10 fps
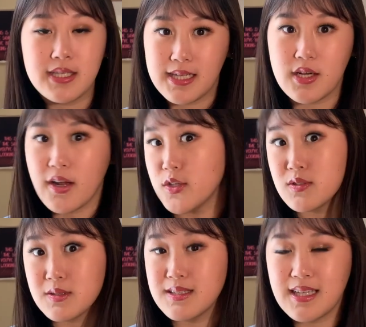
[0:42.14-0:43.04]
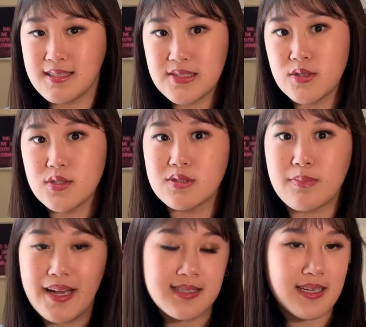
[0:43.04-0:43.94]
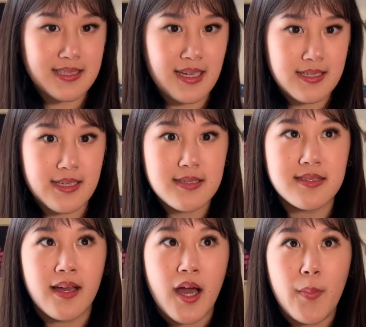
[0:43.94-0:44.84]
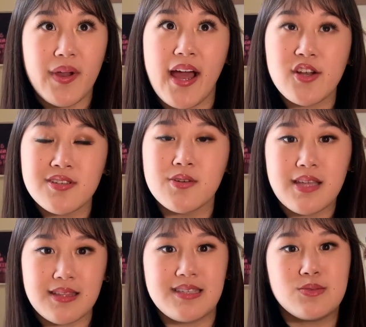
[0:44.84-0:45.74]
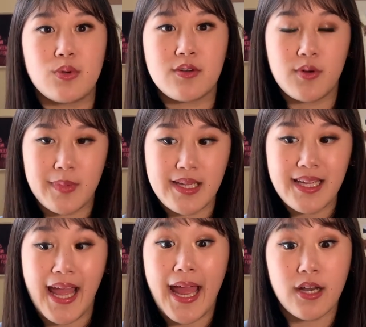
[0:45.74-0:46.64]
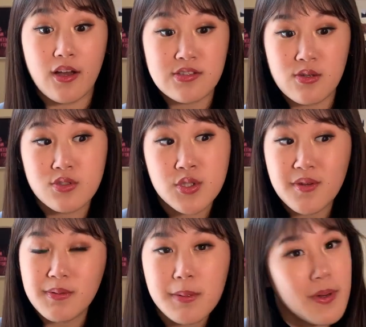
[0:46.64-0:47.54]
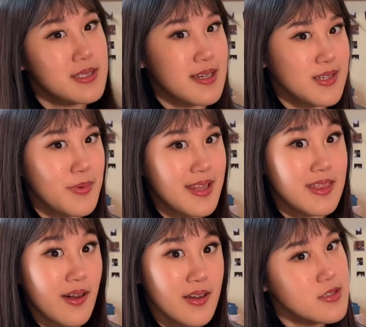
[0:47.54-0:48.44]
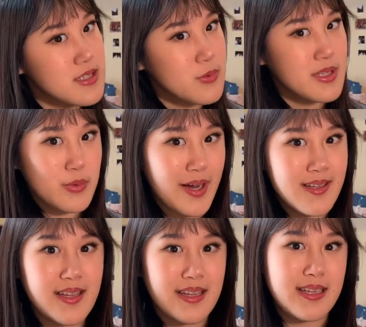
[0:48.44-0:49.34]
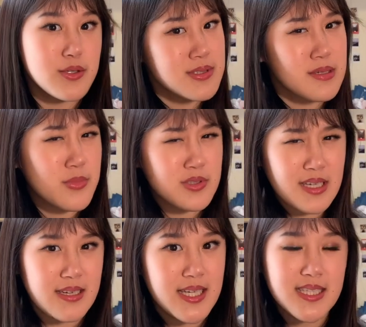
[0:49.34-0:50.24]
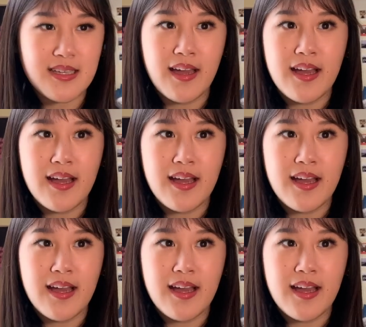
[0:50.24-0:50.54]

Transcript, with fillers: did not necessarily use my study techniques, but I just know that these work for me. And also, two of the people I studied with also did really well, and they used similar techniques,